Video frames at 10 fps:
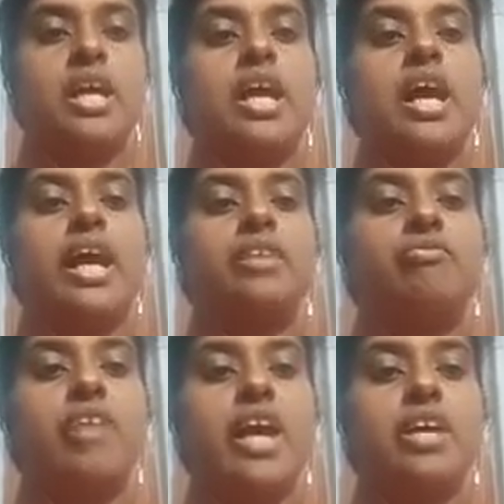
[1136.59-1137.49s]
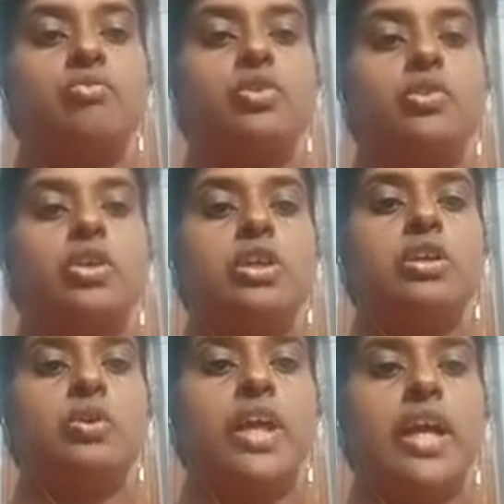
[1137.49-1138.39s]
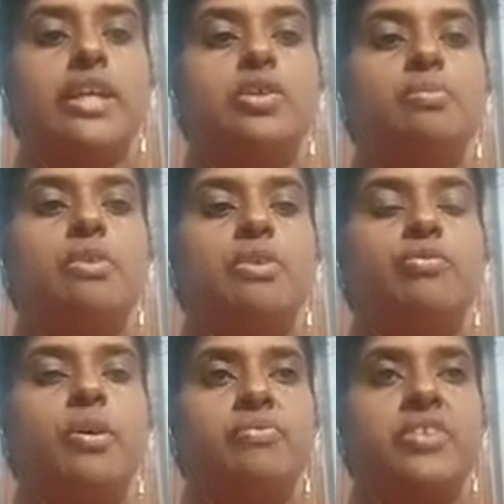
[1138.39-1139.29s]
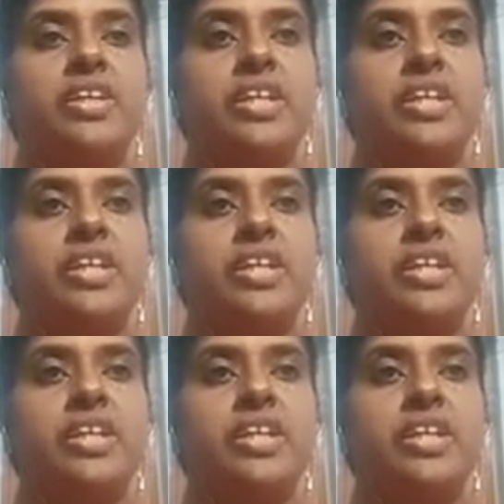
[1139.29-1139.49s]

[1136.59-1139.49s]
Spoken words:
and where would you like to perform the